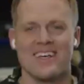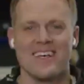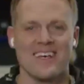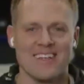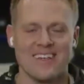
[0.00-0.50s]

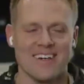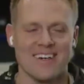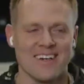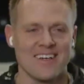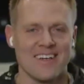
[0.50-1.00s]
And
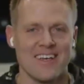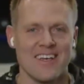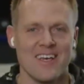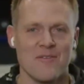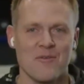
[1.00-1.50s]

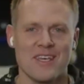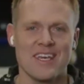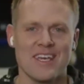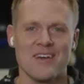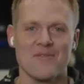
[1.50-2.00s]
if we
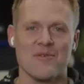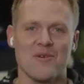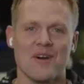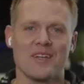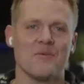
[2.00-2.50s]
can give
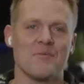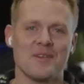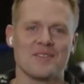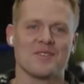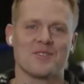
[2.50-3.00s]
one
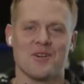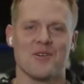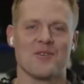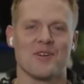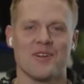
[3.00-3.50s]
business
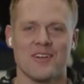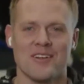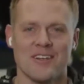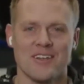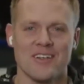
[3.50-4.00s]
owner,
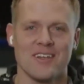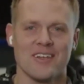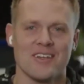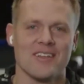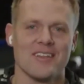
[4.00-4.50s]

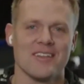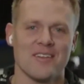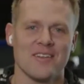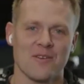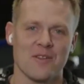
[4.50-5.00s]

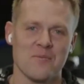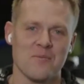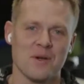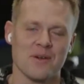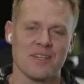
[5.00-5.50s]
the
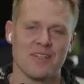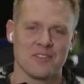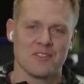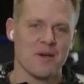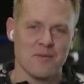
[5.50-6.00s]
ability to
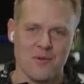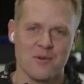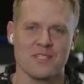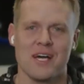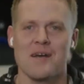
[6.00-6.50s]
spend
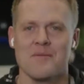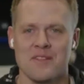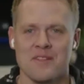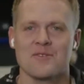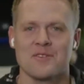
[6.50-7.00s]
more time
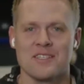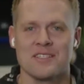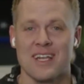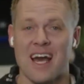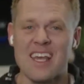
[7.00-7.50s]
in those
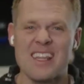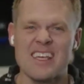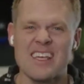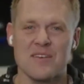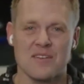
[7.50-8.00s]
things that I
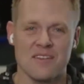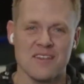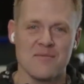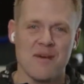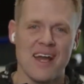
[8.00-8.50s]
think
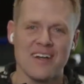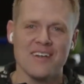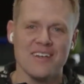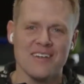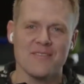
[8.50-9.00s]
did
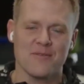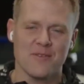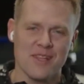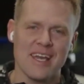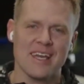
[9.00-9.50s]
matter
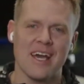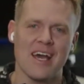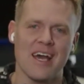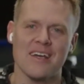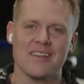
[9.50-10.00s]
for that
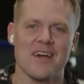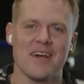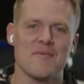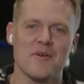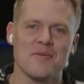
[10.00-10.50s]
guy at
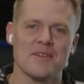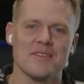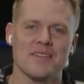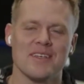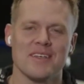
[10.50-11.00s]
that
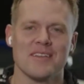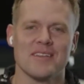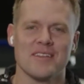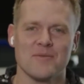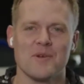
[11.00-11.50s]
moment,
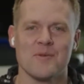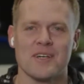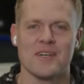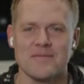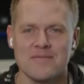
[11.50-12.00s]
then we
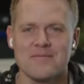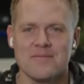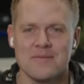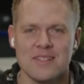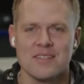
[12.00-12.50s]
win.
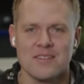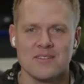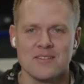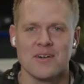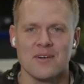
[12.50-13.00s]

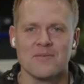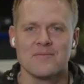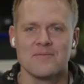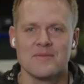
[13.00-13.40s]
So